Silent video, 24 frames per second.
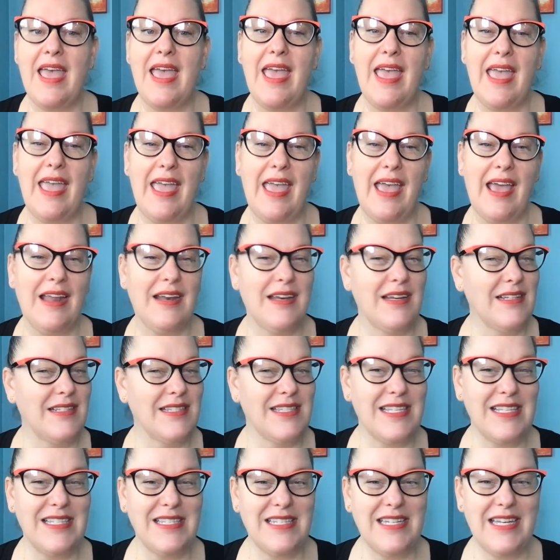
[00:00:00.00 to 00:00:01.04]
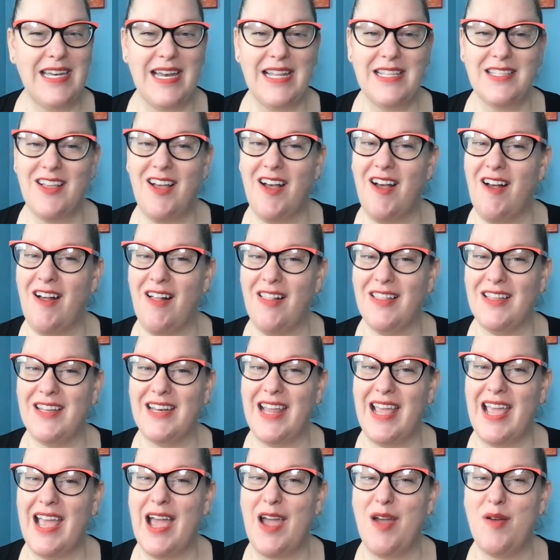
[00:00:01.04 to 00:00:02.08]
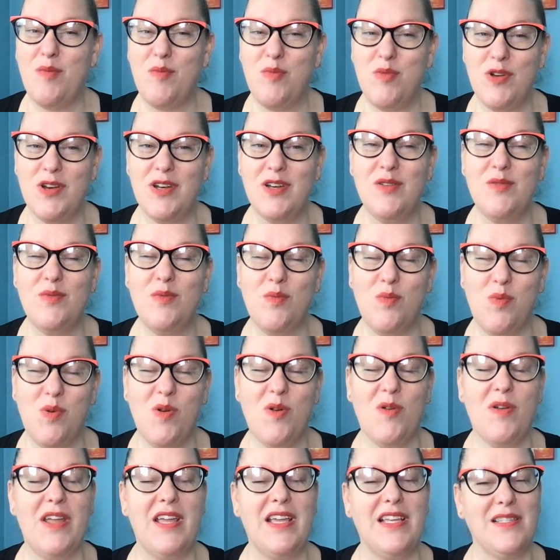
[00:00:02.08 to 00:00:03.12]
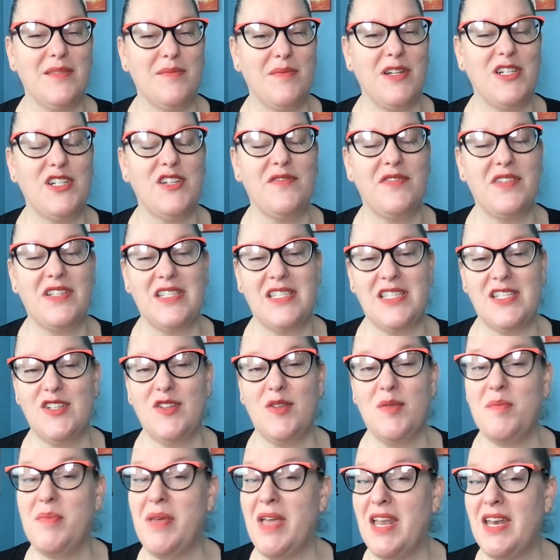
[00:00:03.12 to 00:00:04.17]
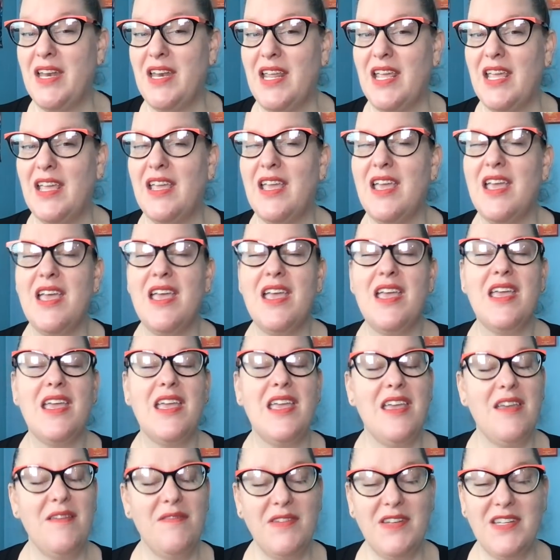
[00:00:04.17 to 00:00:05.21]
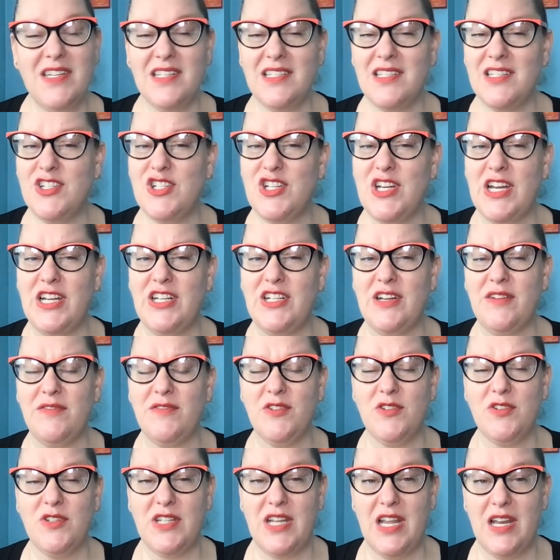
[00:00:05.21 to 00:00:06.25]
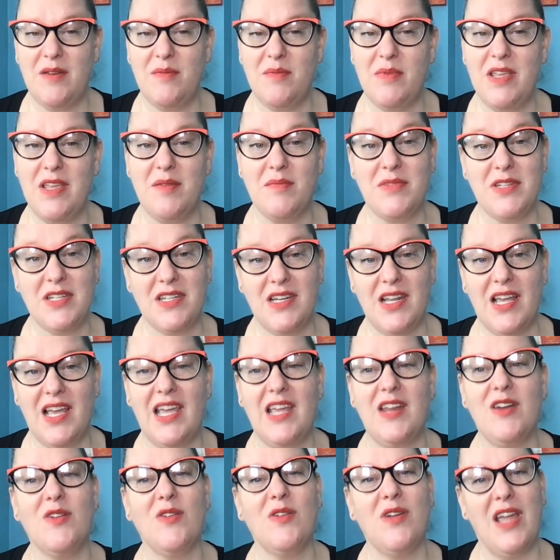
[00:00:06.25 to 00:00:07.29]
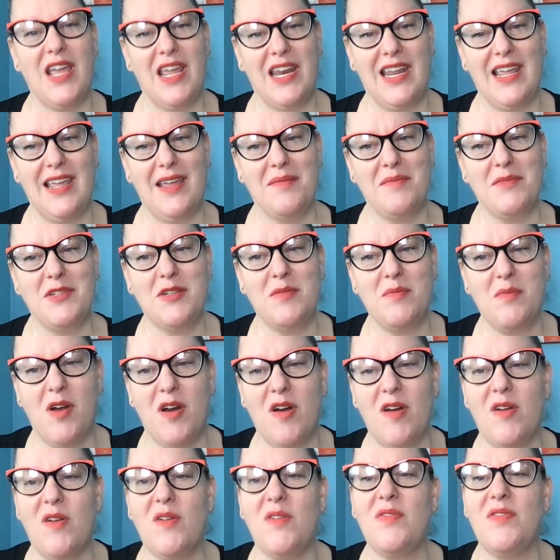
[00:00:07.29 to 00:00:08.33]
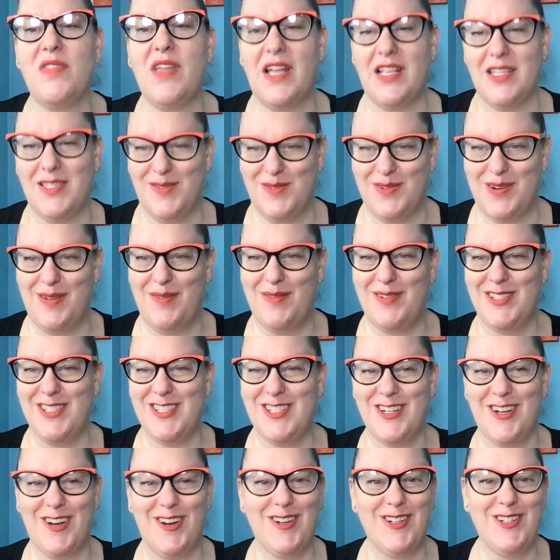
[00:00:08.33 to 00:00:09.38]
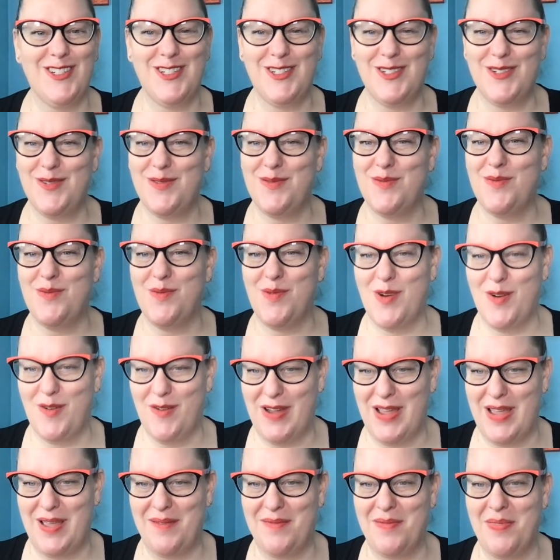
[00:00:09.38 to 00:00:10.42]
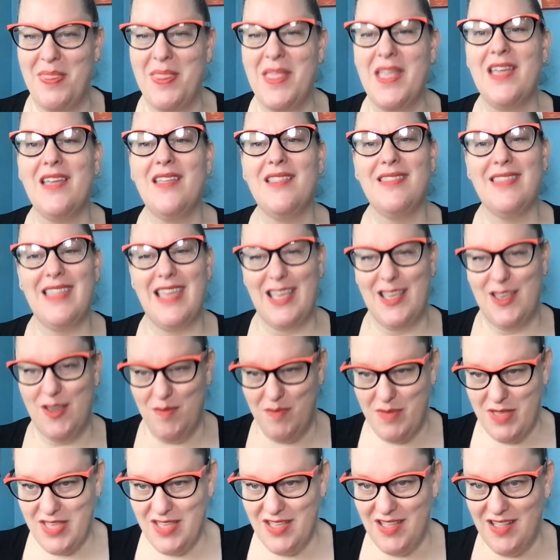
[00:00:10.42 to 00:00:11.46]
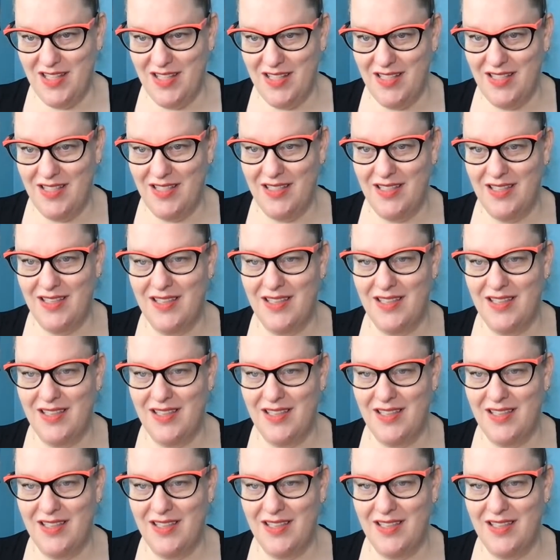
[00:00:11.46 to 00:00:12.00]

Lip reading: And since today's a holiday, I wouldn't worry as much if it's still pending. If it doesn't change after 10 p.m. tonight or 8 a.m. tomorrow, that's when I would start to worry. Thank you, Bill.